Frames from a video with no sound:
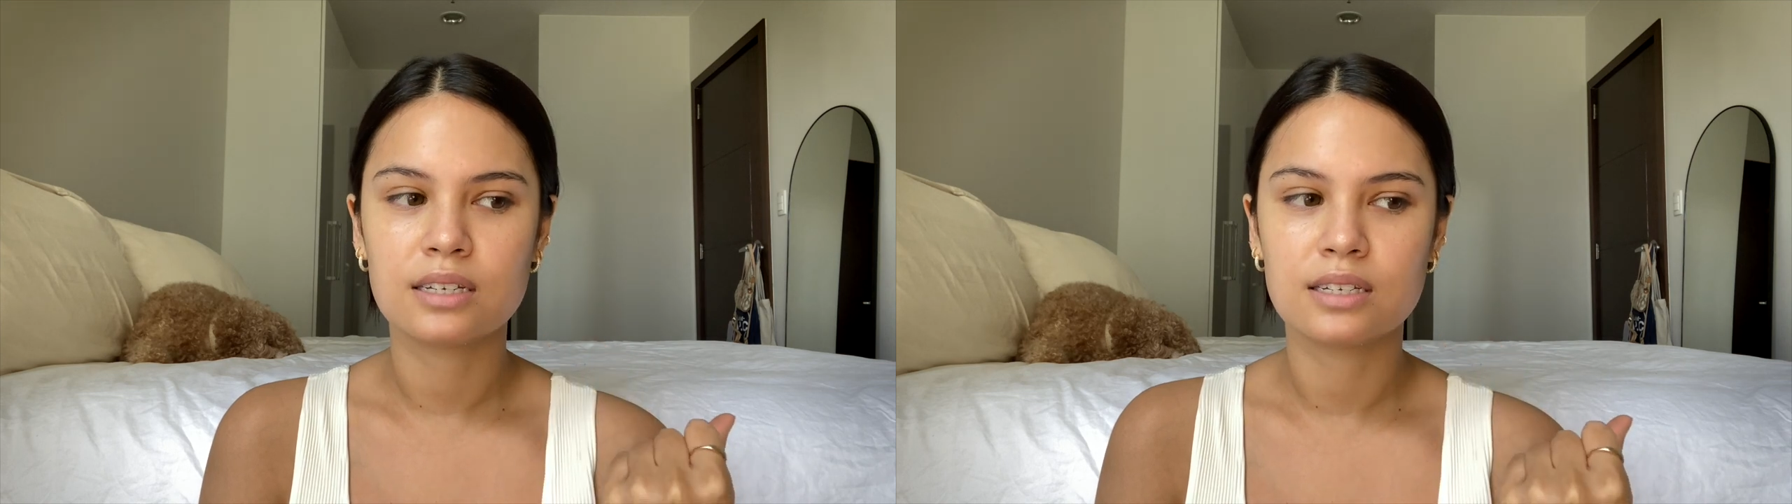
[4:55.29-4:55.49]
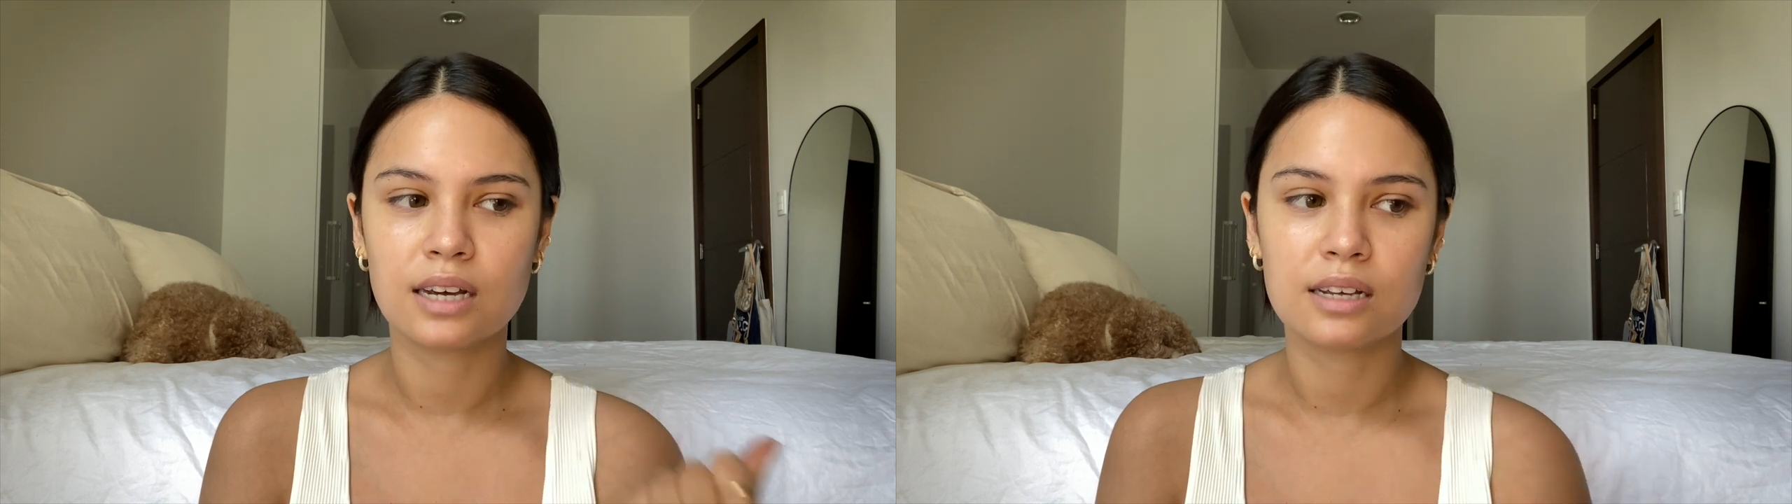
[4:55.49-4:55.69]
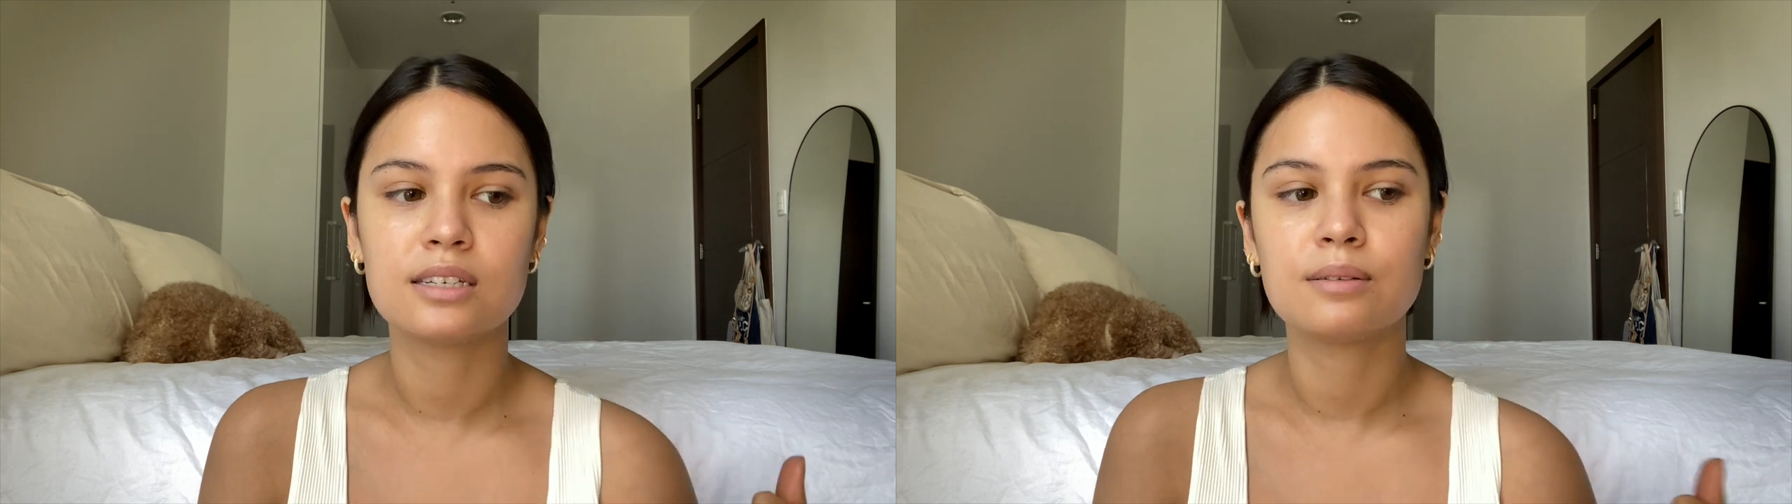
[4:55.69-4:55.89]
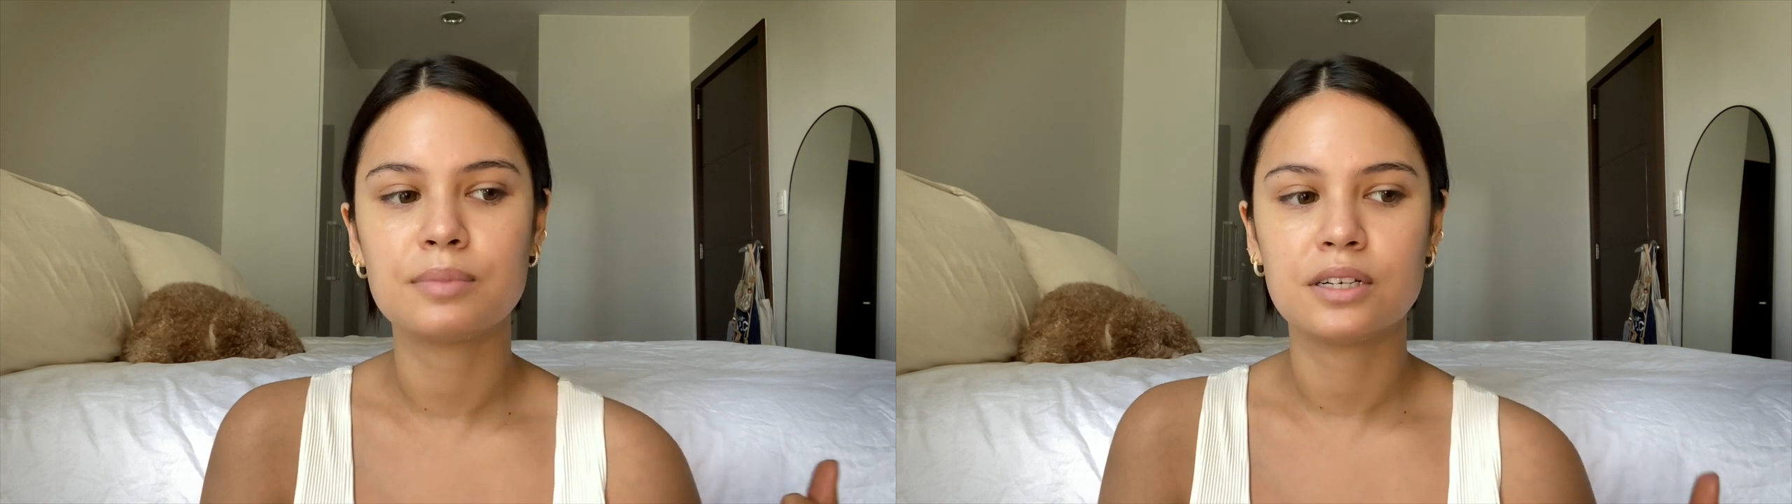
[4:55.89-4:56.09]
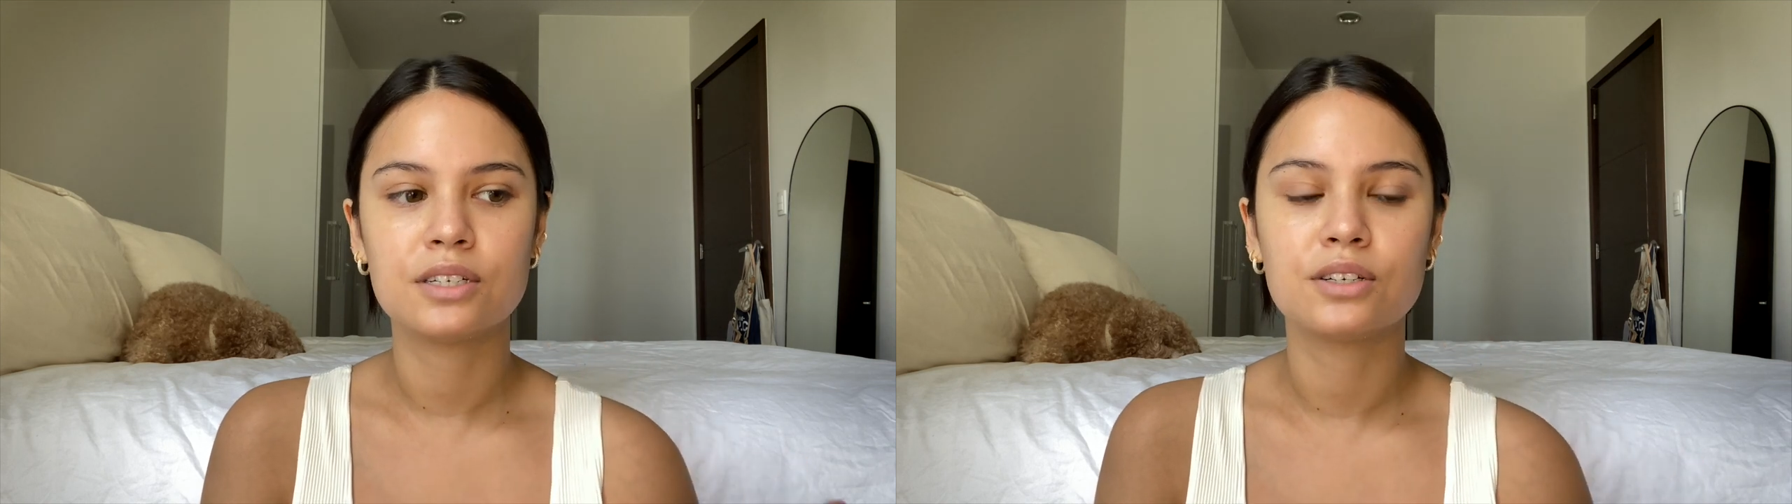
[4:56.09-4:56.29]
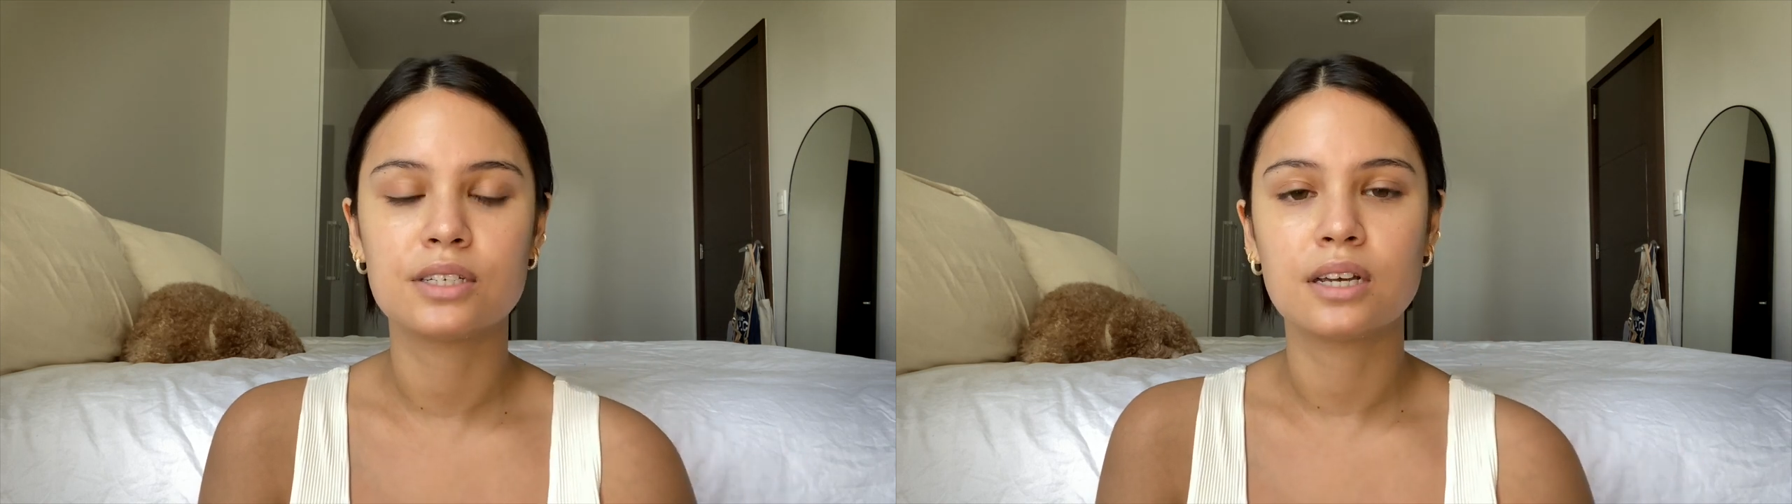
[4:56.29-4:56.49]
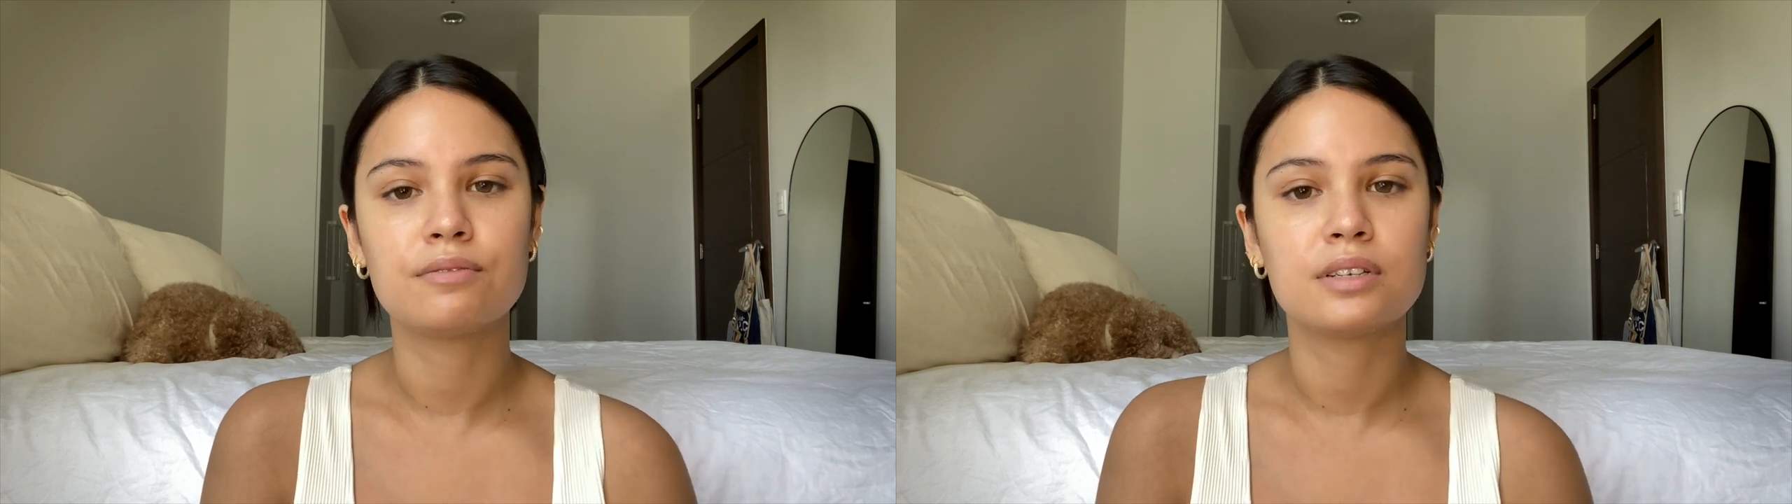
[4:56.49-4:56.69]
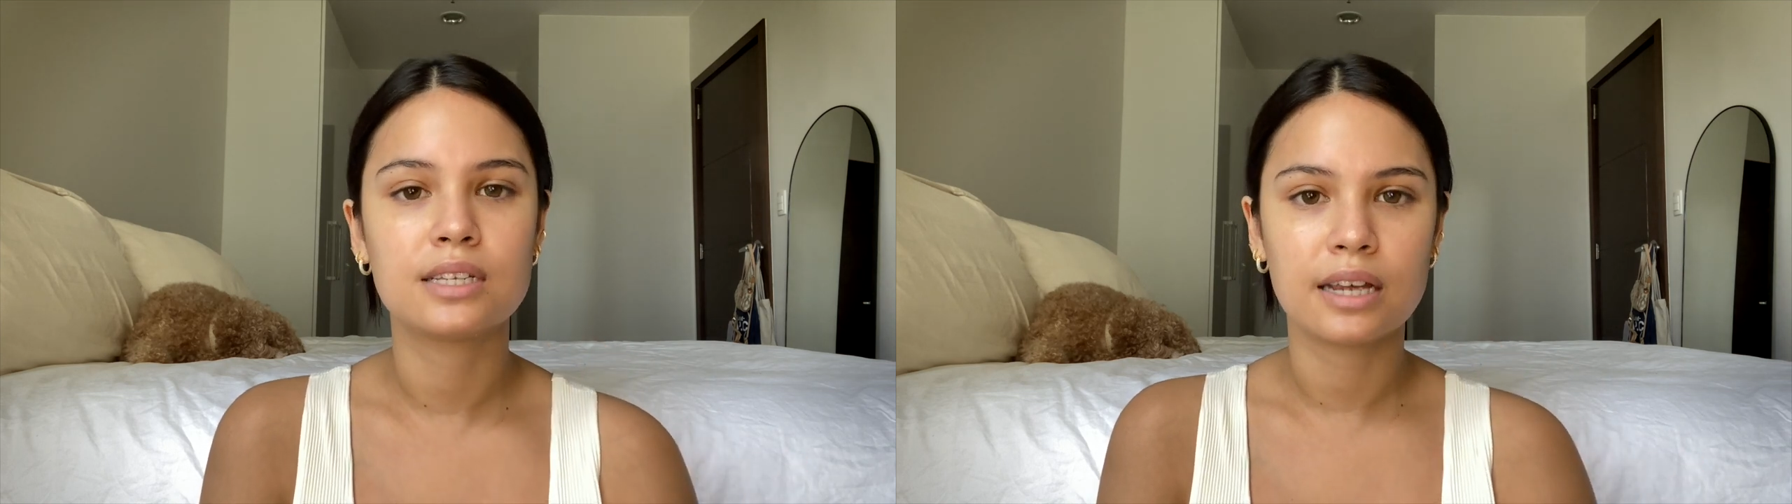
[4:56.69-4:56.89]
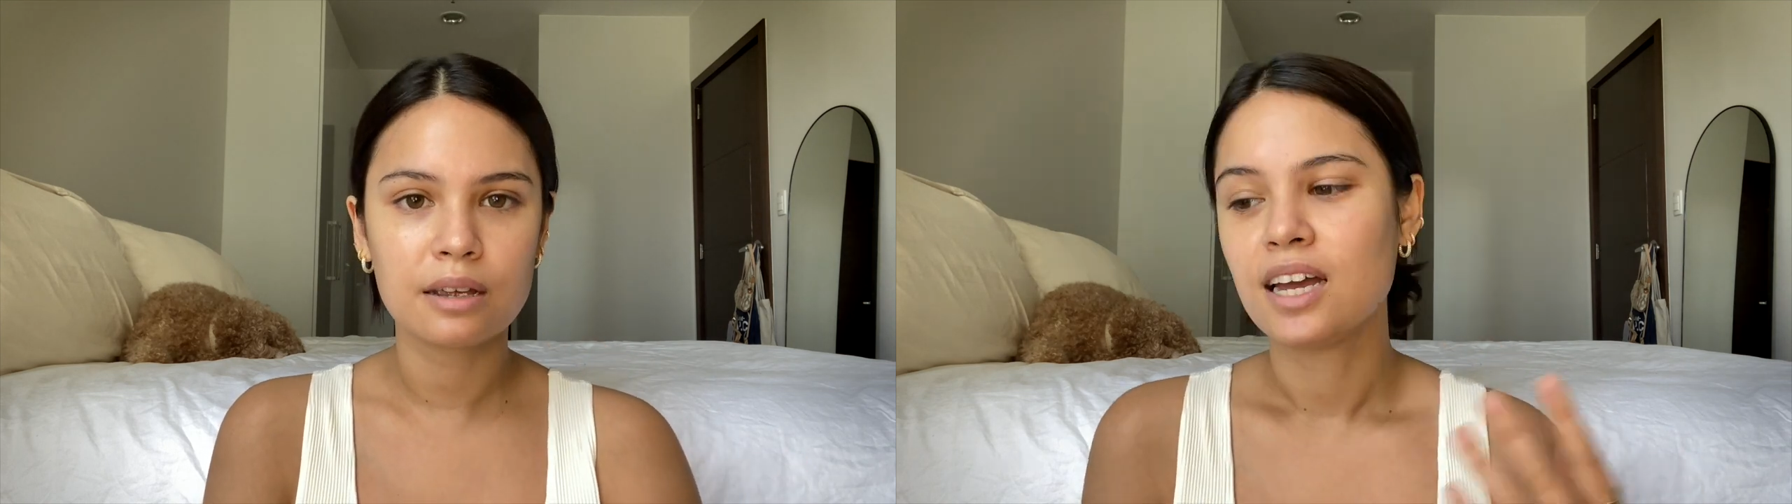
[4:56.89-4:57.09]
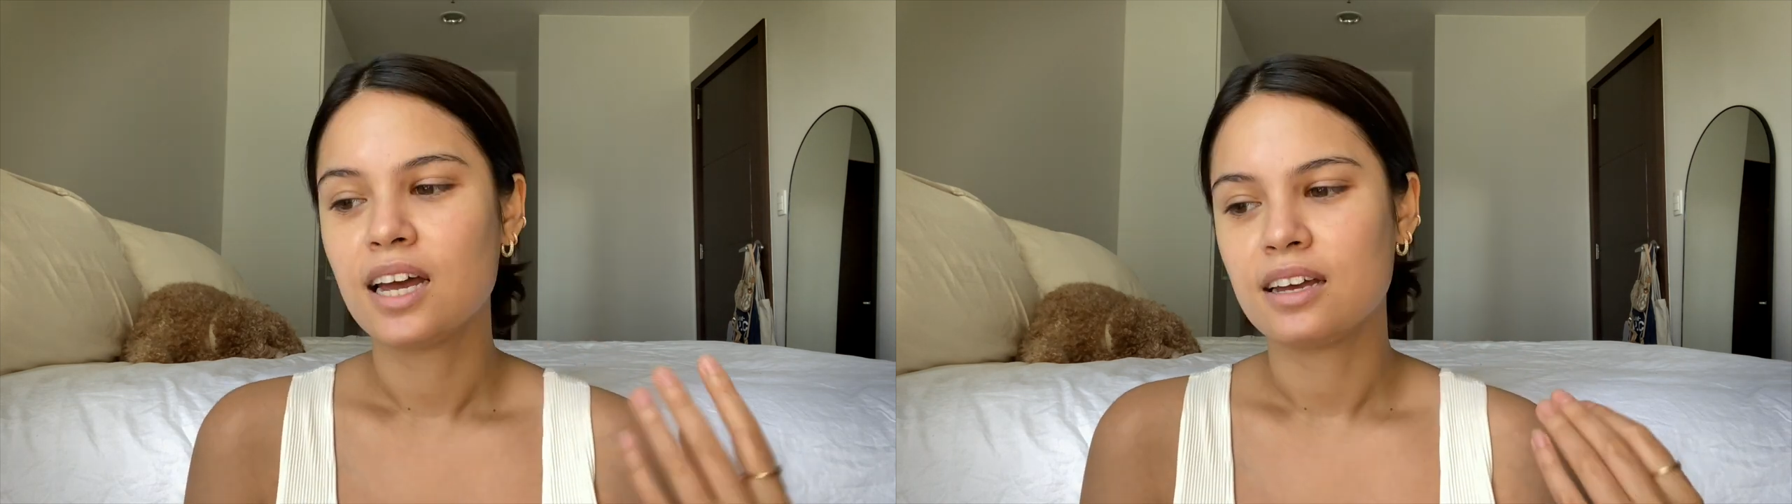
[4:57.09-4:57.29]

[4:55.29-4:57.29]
does something to your self-esteem.